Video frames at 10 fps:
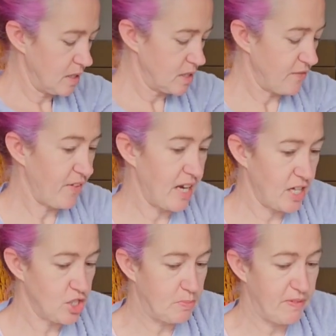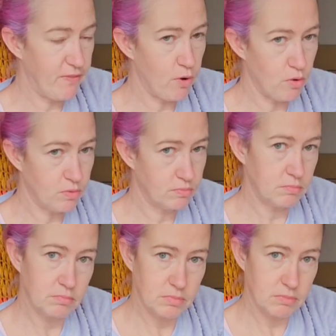to finish before
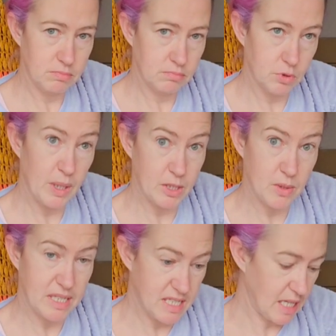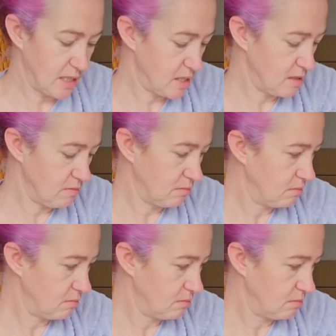2026.